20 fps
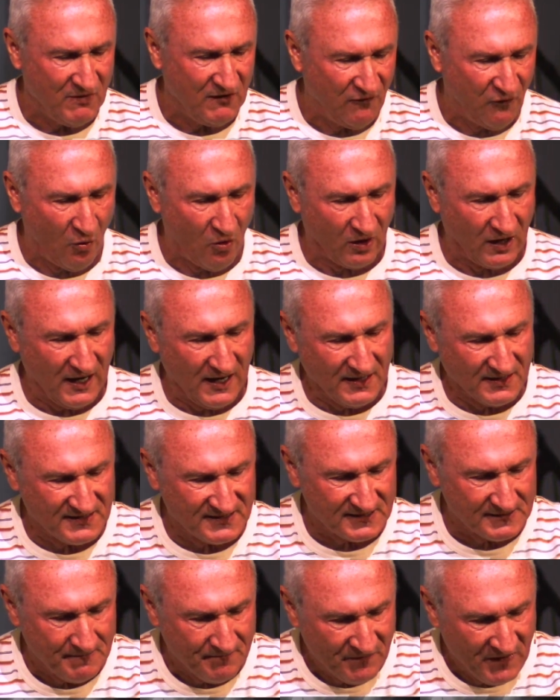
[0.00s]
before
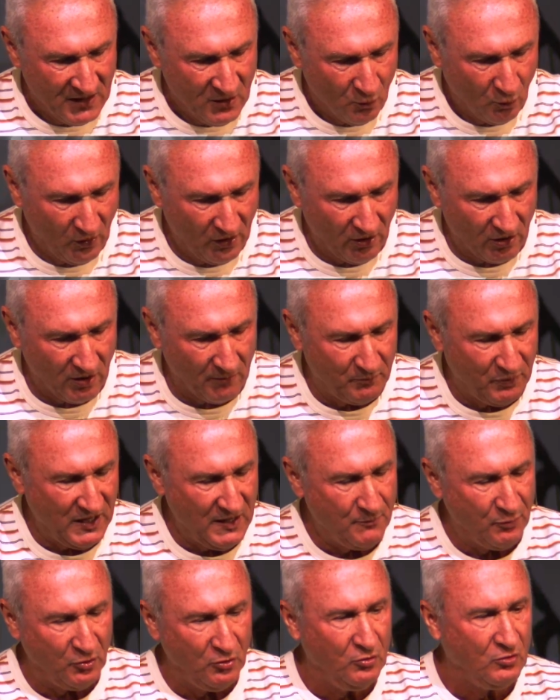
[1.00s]
us. We are a
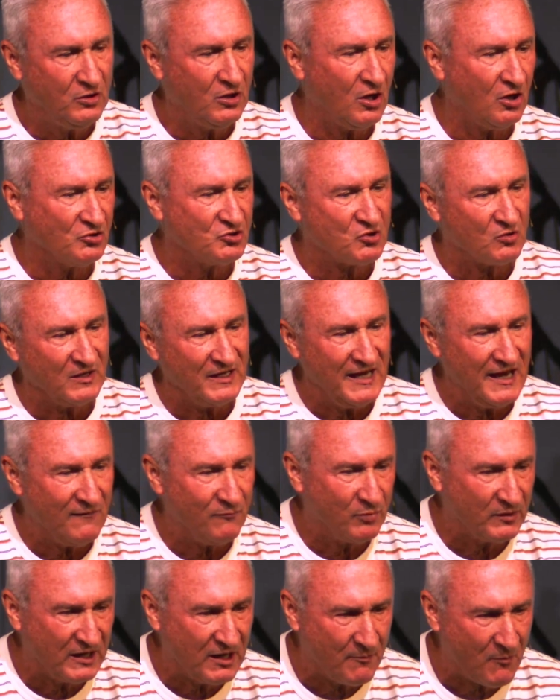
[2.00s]
people who culturally
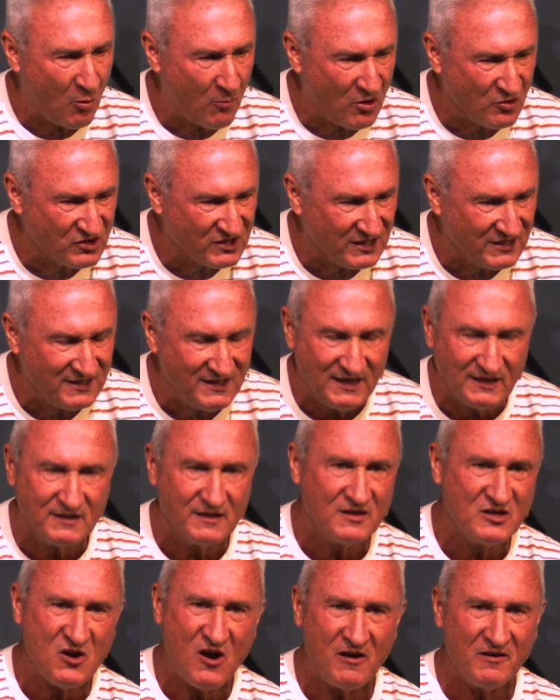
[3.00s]
have become almost
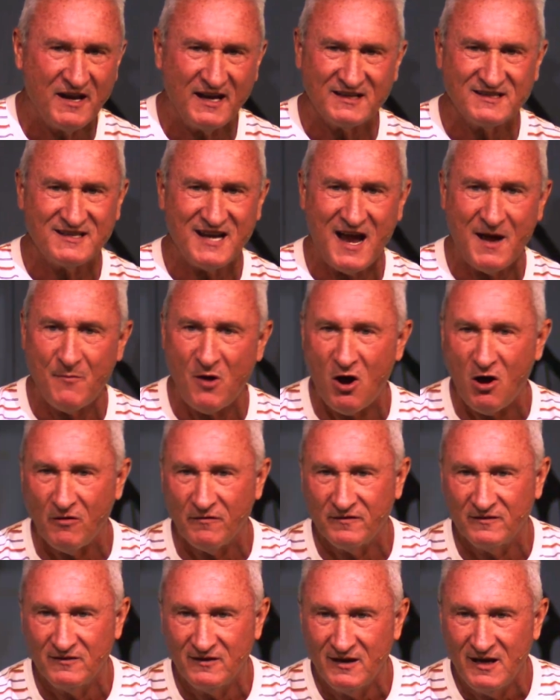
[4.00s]
addicted to our next time
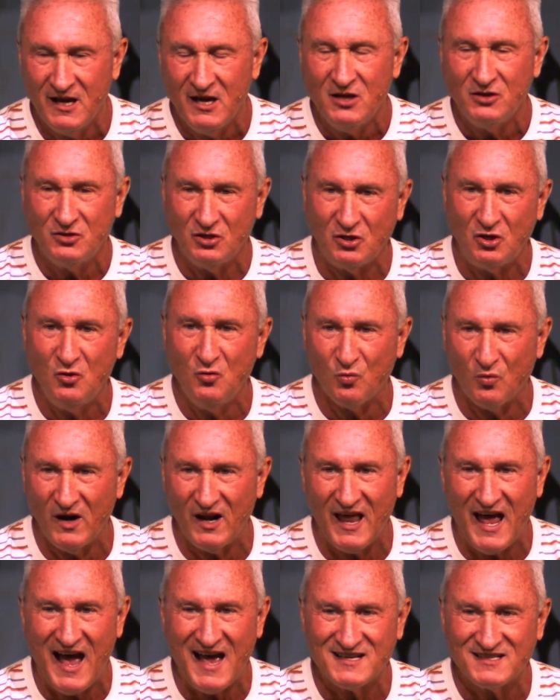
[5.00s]
off. Do you
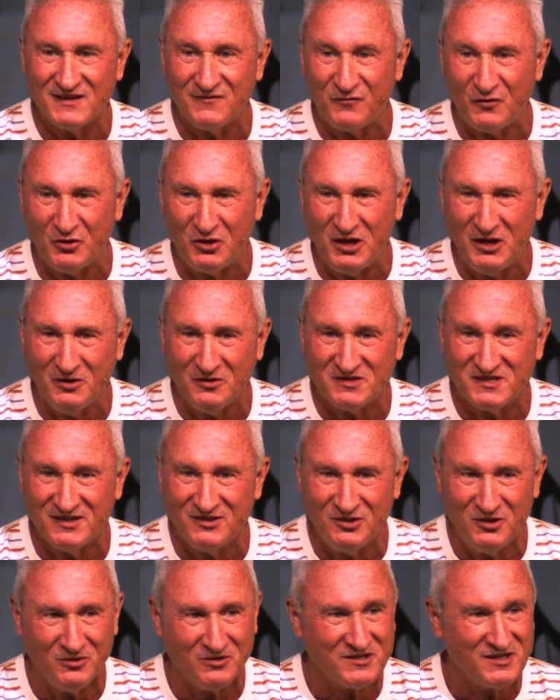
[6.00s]
realize that for years
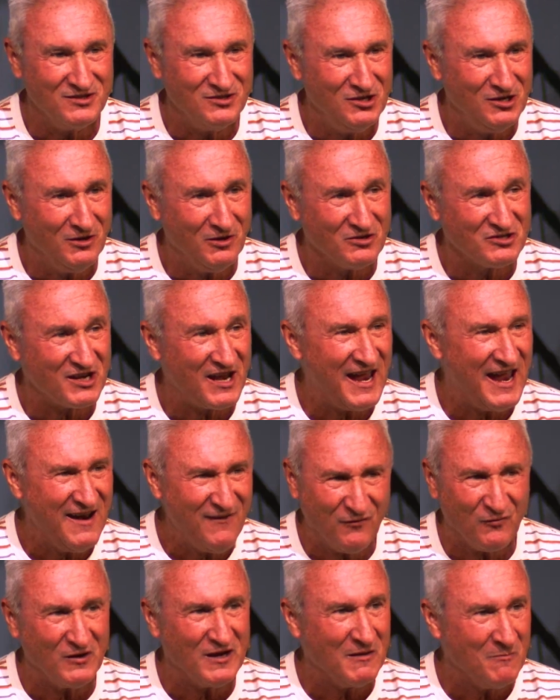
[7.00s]
and years and years,
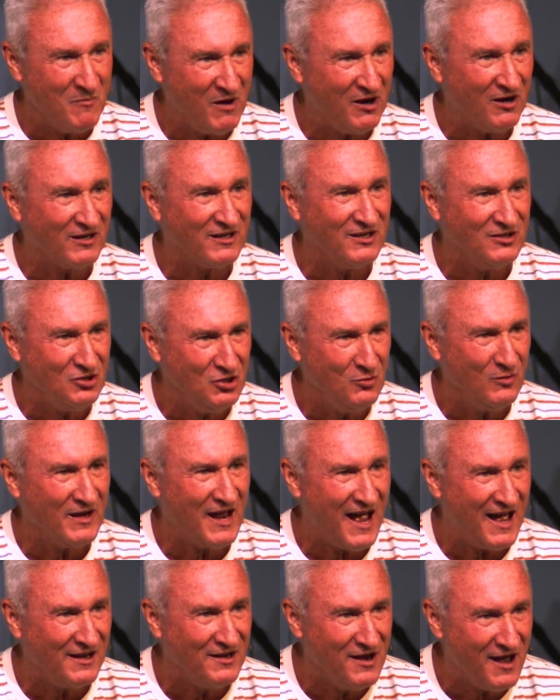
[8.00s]
every American you and
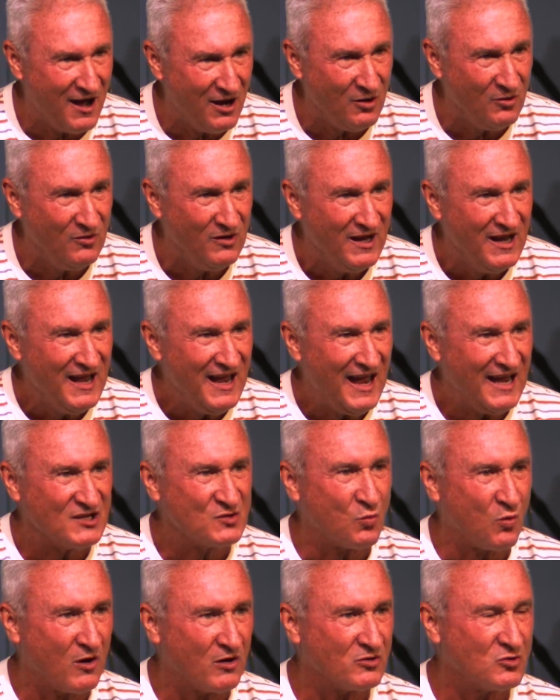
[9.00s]
I know
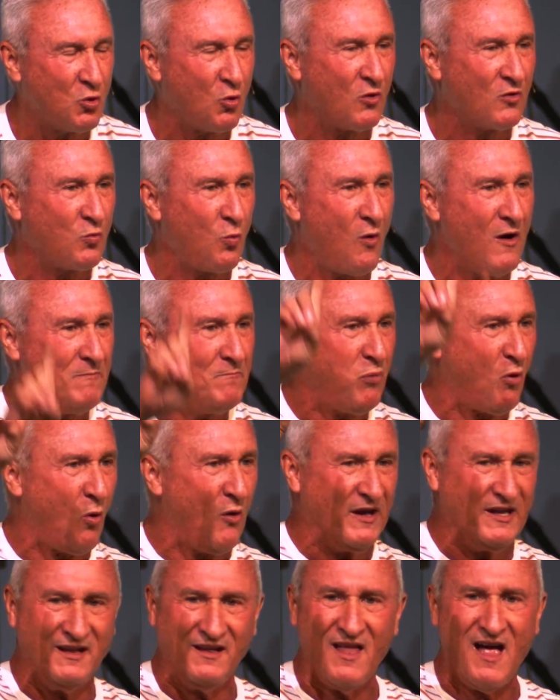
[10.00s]
has worked toward one
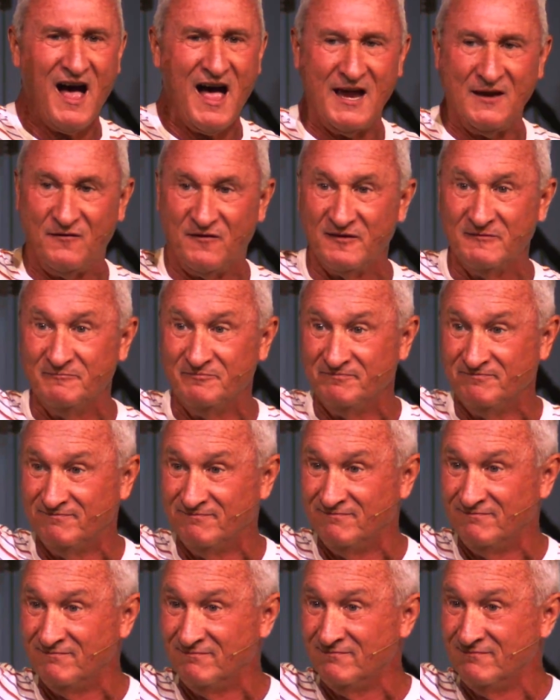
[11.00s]
point in life,
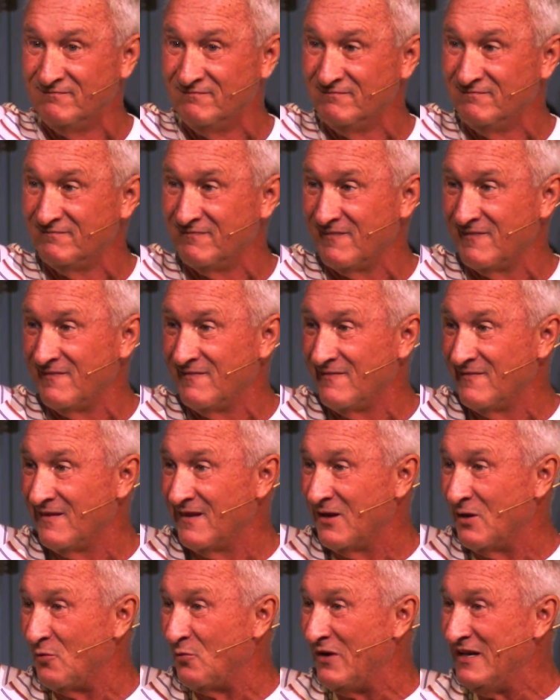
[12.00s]

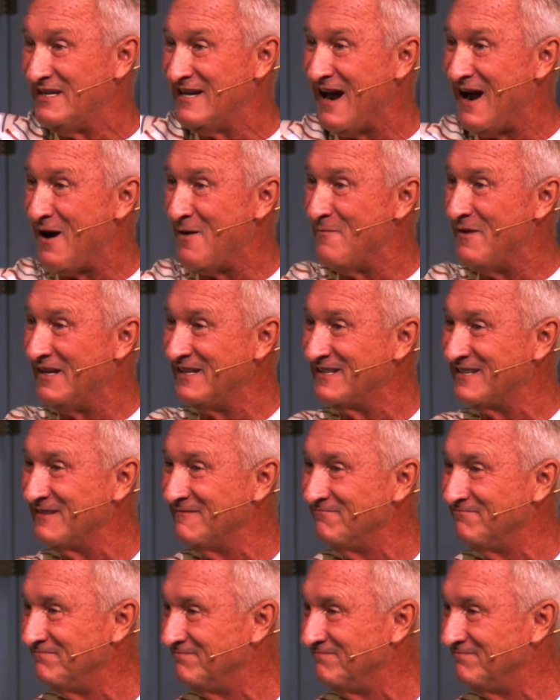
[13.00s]
retirement.